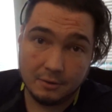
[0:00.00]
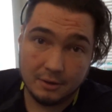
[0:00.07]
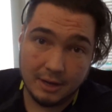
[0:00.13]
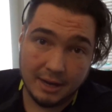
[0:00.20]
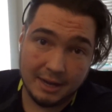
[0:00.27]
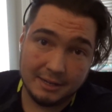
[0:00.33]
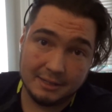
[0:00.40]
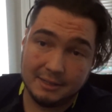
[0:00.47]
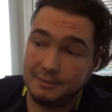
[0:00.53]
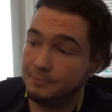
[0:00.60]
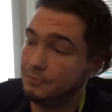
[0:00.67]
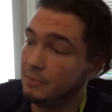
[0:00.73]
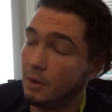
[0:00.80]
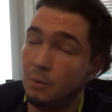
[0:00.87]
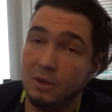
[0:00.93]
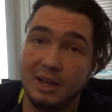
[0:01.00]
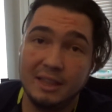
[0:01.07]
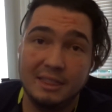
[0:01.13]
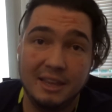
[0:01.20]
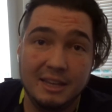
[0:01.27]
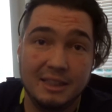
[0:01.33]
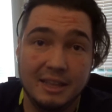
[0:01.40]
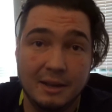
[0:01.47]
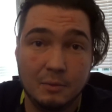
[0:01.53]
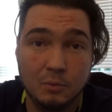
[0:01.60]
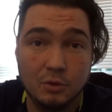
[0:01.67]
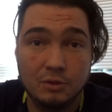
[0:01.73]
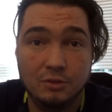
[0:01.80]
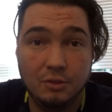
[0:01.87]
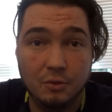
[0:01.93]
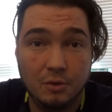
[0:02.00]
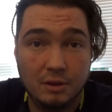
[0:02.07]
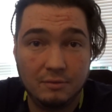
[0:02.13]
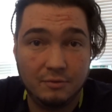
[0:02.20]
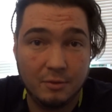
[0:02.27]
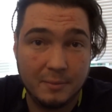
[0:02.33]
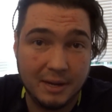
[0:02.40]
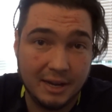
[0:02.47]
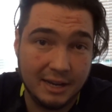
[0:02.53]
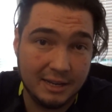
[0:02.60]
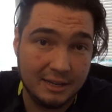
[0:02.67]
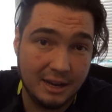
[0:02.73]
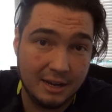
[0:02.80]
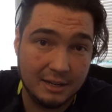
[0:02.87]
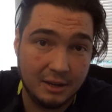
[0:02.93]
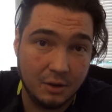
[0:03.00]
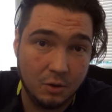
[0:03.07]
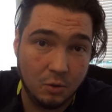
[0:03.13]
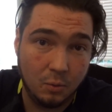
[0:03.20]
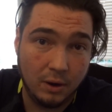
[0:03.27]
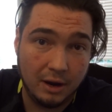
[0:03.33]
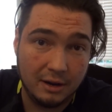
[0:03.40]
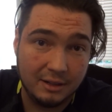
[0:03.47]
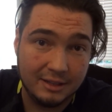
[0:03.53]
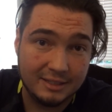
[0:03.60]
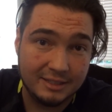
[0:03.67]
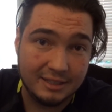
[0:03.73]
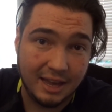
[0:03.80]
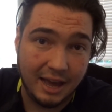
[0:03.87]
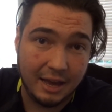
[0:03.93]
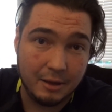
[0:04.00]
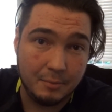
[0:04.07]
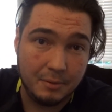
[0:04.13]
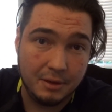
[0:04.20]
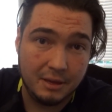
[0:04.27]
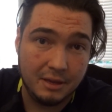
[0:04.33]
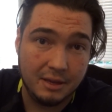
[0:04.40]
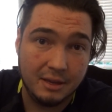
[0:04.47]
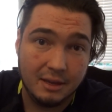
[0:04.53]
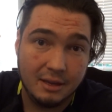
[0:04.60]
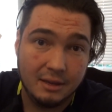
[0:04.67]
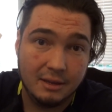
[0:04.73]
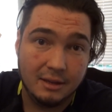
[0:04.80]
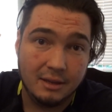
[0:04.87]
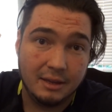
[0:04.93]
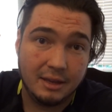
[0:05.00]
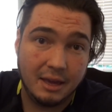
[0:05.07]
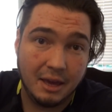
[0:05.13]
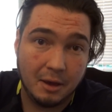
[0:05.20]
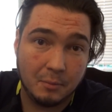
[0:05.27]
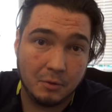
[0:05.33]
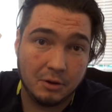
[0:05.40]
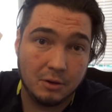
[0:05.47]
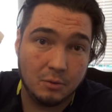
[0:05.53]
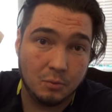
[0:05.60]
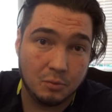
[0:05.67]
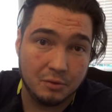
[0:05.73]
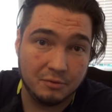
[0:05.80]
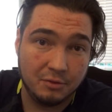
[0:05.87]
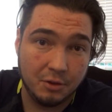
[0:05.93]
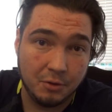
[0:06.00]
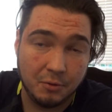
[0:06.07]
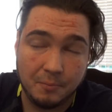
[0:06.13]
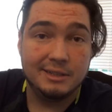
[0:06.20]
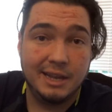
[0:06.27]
right, well, I think that will do it for my Conico wireless IP camera review.